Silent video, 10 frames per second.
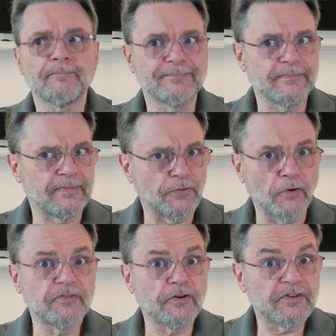
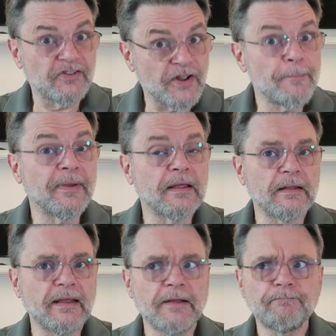Those are
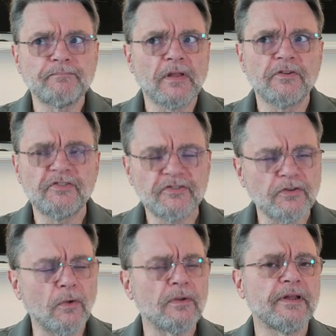typically
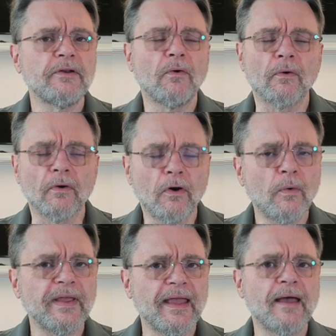stolen or
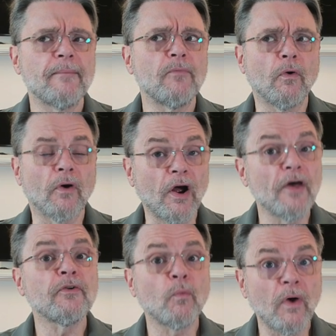O E M or
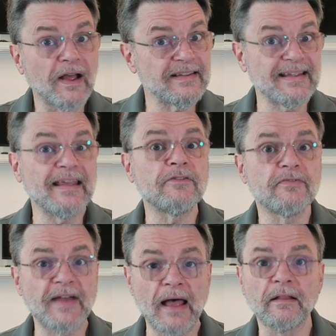otherwise
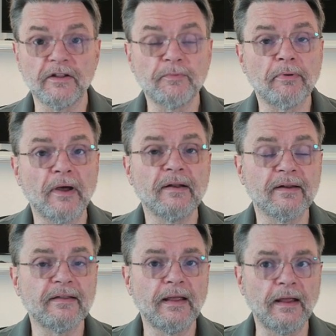invalid
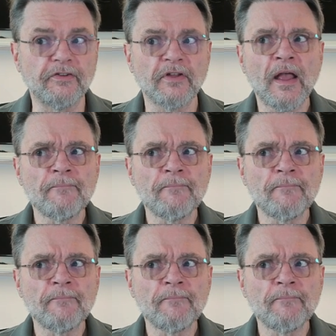product keys